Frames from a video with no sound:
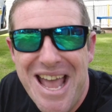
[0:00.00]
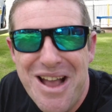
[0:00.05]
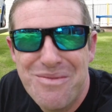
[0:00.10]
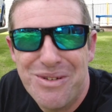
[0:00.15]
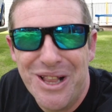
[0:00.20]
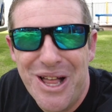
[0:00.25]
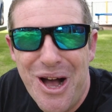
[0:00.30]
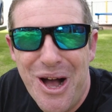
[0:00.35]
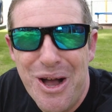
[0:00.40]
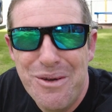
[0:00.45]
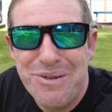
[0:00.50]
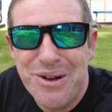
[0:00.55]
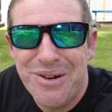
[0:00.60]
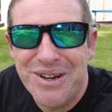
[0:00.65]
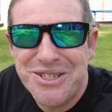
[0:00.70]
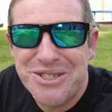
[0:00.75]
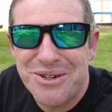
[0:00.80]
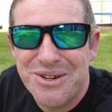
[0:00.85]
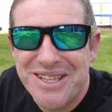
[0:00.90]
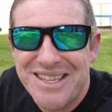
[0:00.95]
Well, I hope you
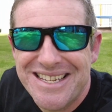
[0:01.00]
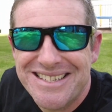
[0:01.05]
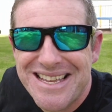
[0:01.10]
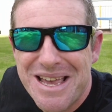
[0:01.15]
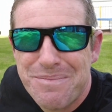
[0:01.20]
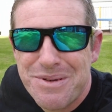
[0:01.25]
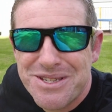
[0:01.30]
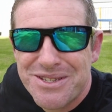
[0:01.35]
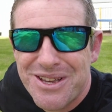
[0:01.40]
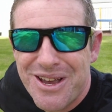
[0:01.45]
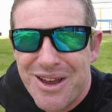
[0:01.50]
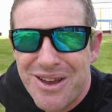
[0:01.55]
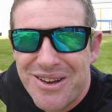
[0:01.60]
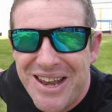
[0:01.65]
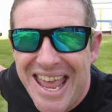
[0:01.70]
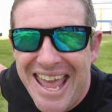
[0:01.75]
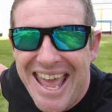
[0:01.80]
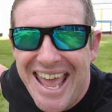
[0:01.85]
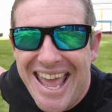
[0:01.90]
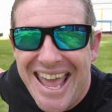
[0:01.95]
enjoyed this
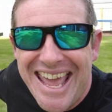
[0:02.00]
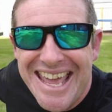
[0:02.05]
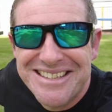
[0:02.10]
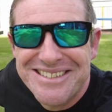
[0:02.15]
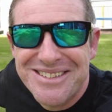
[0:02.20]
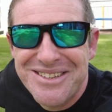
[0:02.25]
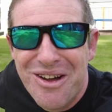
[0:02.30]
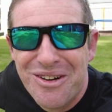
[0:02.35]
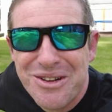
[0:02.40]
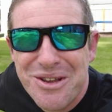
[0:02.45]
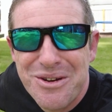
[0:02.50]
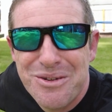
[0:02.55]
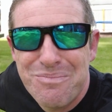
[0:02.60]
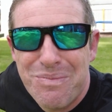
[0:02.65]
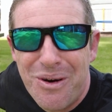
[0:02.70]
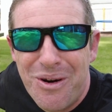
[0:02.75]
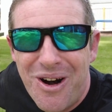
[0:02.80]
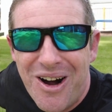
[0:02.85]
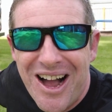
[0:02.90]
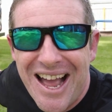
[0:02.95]
episode. It's not
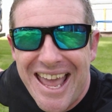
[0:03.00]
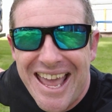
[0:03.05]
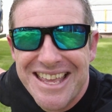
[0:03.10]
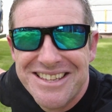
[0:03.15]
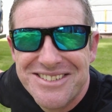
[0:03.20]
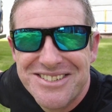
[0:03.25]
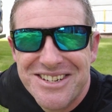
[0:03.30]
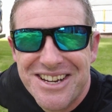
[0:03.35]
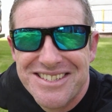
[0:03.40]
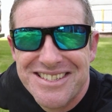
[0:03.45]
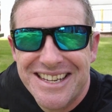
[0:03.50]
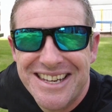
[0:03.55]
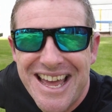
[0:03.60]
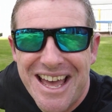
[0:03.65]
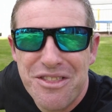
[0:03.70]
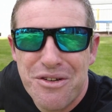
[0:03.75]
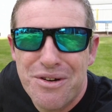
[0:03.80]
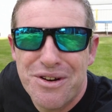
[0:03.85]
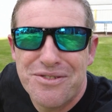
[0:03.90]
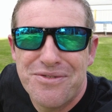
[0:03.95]
goodbye, it's just
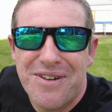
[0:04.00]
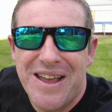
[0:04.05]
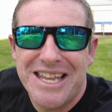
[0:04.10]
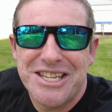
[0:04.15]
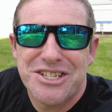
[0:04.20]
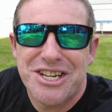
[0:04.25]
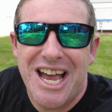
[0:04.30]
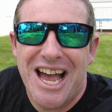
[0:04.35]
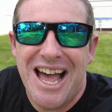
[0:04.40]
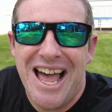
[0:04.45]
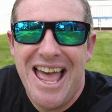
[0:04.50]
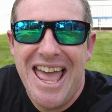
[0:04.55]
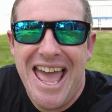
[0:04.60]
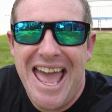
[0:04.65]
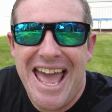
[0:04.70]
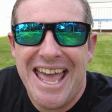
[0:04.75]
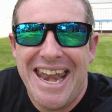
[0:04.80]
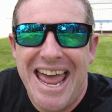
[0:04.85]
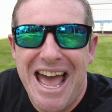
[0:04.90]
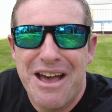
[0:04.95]
another adventure,
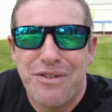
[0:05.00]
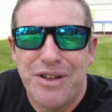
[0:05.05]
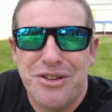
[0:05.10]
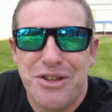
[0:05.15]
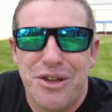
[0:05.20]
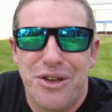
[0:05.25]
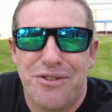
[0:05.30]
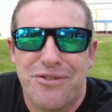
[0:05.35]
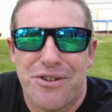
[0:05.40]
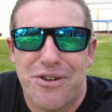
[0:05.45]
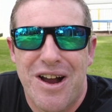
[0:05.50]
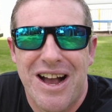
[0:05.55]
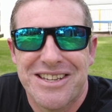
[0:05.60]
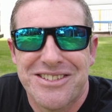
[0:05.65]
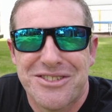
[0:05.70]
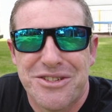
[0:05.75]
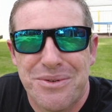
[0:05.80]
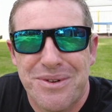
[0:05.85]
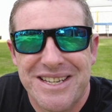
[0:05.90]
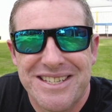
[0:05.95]
an avenue for
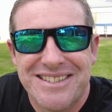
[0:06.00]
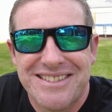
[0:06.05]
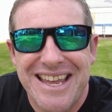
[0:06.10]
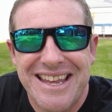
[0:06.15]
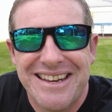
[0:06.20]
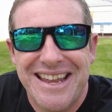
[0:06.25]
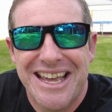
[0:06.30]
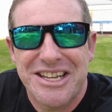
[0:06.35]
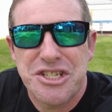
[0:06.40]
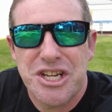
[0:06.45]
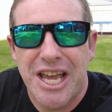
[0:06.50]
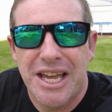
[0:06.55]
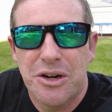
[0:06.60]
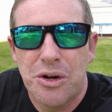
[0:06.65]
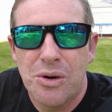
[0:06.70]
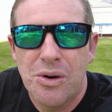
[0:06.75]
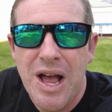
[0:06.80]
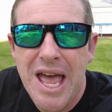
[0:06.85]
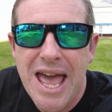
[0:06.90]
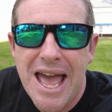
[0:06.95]
us to extend our
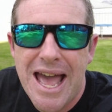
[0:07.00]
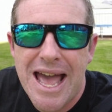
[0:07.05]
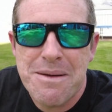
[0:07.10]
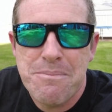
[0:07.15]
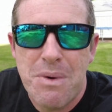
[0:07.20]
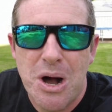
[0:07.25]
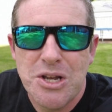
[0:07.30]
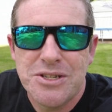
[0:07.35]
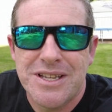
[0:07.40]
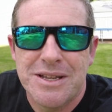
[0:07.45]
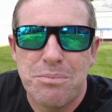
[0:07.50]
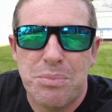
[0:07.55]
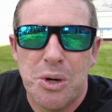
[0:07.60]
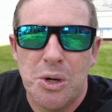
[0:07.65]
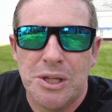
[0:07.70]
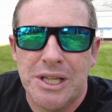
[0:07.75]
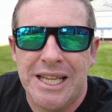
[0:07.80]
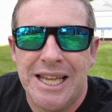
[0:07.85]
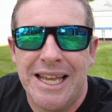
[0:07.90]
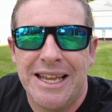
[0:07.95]
channel, and most
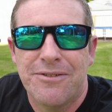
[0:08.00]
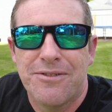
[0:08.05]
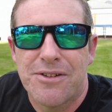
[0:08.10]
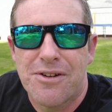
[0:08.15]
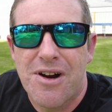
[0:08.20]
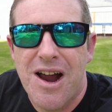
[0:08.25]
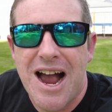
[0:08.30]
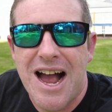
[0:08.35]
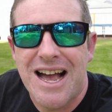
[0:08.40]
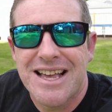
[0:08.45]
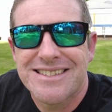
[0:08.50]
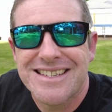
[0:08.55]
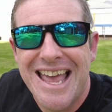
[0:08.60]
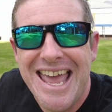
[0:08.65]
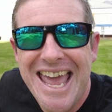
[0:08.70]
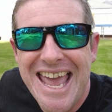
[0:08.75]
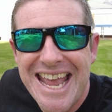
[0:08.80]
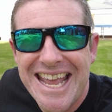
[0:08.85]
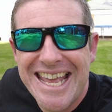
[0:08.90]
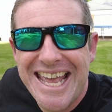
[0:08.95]
importantly for us,
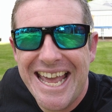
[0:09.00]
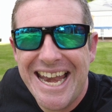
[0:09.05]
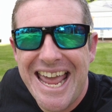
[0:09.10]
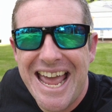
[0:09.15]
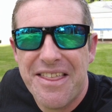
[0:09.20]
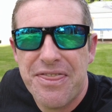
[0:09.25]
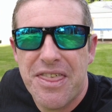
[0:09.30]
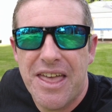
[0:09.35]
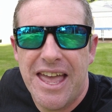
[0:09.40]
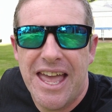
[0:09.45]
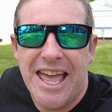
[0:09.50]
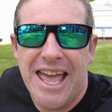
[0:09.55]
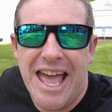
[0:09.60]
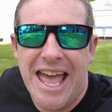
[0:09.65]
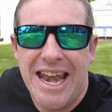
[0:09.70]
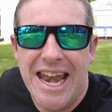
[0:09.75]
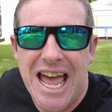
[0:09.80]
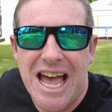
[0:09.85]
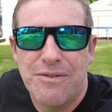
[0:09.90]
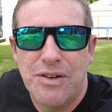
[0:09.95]
get out there
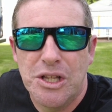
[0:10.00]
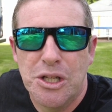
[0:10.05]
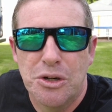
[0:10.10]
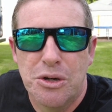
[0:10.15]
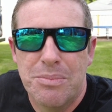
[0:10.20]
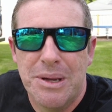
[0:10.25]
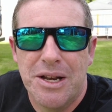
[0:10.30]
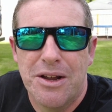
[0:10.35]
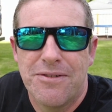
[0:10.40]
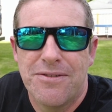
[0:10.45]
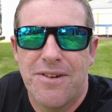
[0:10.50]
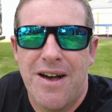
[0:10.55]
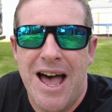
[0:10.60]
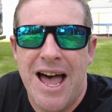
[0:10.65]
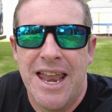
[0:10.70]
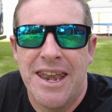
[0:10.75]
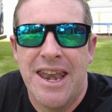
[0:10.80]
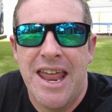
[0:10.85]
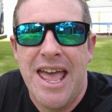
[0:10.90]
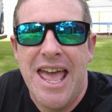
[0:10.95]
and have a little bit of
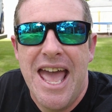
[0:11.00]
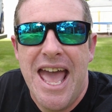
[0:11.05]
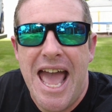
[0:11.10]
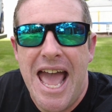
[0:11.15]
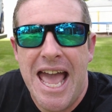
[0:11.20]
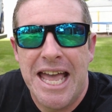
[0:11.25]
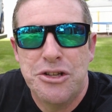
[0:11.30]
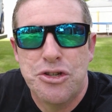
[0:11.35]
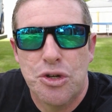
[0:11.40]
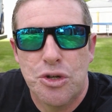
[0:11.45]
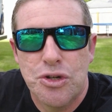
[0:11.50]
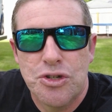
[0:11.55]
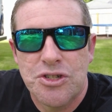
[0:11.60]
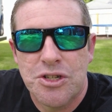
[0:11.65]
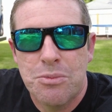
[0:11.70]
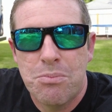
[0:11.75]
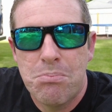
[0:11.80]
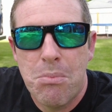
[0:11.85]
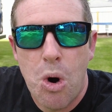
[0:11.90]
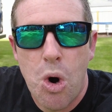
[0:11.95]
fun and do
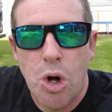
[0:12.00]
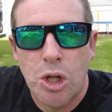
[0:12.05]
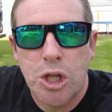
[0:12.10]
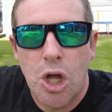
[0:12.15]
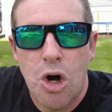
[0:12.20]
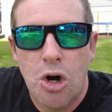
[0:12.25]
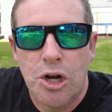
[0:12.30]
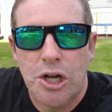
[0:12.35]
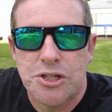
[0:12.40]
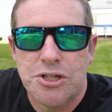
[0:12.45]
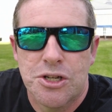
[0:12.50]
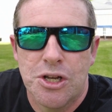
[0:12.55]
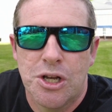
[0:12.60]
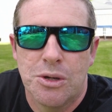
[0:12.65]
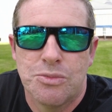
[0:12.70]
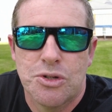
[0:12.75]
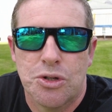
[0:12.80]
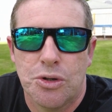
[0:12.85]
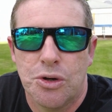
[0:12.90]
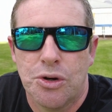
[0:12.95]
some more longer
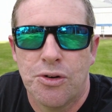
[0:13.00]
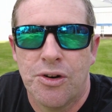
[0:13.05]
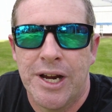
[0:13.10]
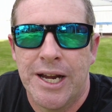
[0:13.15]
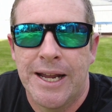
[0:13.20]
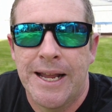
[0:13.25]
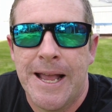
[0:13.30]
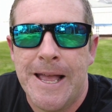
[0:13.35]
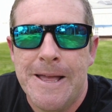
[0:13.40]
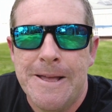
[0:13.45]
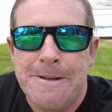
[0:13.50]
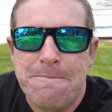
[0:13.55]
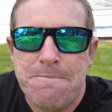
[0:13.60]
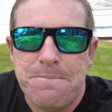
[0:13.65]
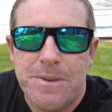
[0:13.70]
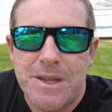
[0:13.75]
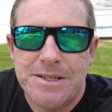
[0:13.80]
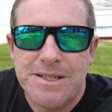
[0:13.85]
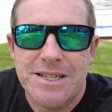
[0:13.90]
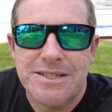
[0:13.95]
term touring.
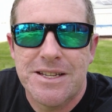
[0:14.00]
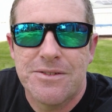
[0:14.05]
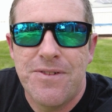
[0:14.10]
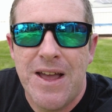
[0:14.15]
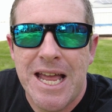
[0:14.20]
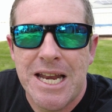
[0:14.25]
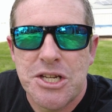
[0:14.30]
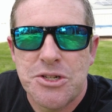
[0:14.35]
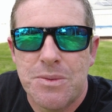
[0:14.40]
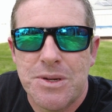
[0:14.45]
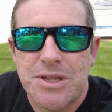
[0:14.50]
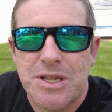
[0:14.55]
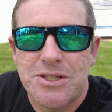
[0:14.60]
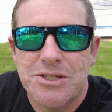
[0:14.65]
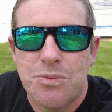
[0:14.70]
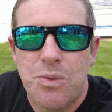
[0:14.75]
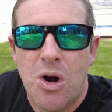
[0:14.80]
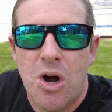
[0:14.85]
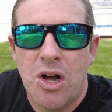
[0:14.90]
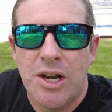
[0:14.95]
The disadvantage with the
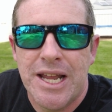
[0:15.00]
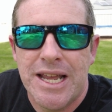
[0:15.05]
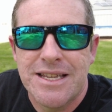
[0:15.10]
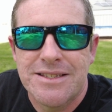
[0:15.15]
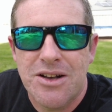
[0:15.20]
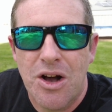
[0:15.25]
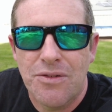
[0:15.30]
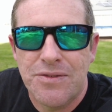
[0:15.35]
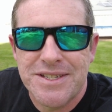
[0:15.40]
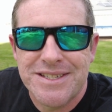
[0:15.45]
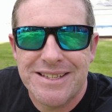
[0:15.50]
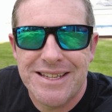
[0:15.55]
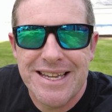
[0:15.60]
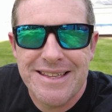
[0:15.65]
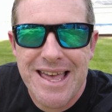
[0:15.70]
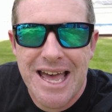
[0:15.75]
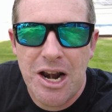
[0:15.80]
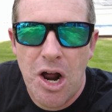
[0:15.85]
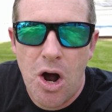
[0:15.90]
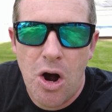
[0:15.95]
Swan is obviously
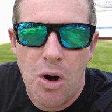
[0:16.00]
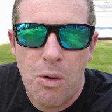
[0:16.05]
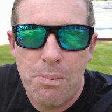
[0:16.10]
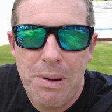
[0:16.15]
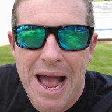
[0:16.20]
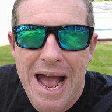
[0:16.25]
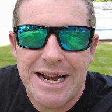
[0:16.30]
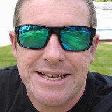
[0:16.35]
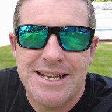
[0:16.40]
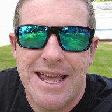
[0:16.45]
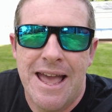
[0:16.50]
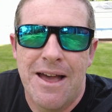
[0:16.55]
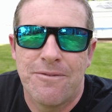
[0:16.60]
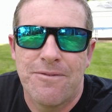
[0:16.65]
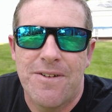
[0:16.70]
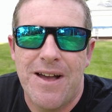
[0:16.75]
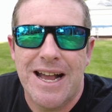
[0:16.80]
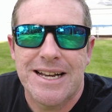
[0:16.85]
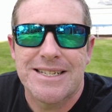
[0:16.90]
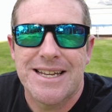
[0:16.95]
that whole pack down
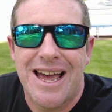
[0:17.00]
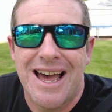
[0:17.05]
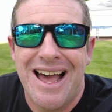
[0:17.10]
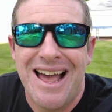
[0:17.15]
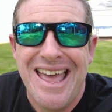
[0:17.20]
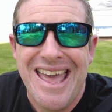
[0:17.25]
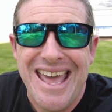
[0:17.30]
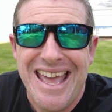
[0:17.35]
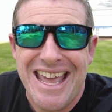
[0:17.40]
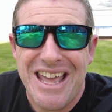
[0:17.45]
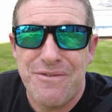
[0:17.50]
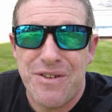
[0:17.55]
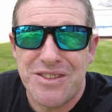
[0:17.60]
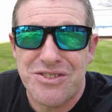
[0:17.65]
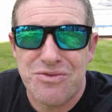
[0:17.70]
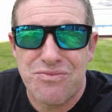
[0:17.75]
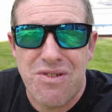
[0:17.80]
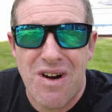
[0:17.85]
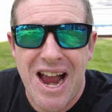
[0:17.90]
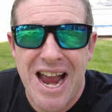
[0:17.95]
factor. If
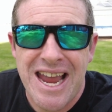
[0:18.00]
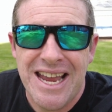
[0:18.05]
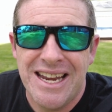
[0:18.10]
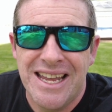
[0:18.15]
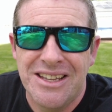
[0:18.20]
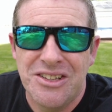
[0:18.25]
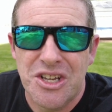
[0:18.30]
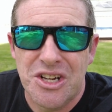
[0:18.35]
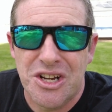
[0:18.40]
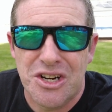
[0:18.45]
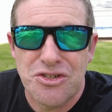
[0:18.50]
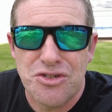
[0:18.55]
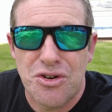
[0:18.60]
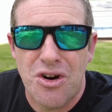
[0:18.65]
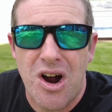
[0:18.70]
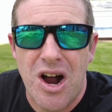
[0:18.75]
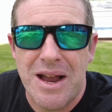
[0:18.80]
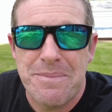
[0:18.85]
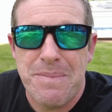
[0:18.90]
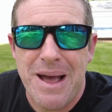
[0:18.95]
it's raining, you've got to
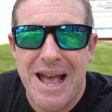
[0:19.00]
dry it